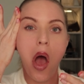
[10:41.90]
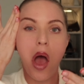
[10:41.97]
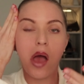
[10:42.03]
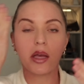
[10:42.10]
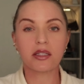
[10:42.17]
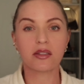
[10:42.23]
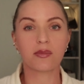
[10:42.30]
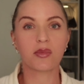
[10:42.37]

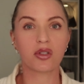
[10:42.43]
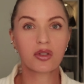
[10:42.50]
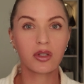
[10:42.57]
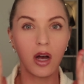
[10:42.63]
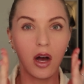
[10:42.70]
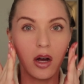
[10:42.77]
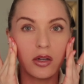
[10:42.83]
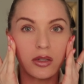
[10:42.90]
is
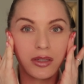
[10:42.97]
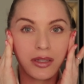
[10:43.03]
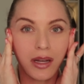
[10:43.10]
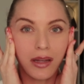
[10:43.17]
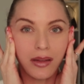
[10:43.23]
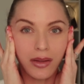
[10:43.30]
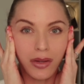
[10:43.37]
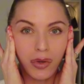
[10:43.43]
massaged
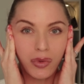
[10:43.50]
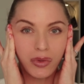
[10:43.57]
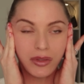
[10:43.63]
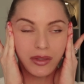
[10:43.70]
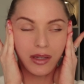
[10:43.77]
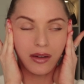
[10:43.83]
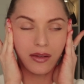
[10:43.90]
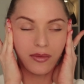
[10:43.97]
and
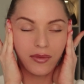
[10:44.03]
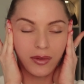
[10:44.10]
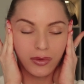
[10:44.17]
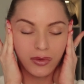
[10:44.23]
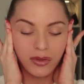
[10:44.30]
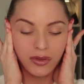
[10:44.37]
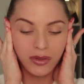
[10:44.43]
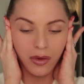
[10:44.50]
loose, and it
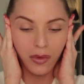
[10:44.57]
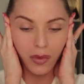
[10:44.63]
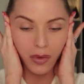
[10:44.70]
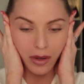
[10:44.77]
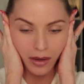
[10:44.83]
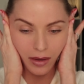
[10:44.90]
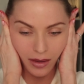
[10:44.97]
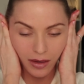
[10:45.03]
feels so
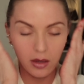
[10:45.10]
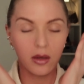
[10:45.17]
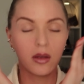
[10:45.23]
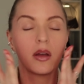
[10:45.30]
good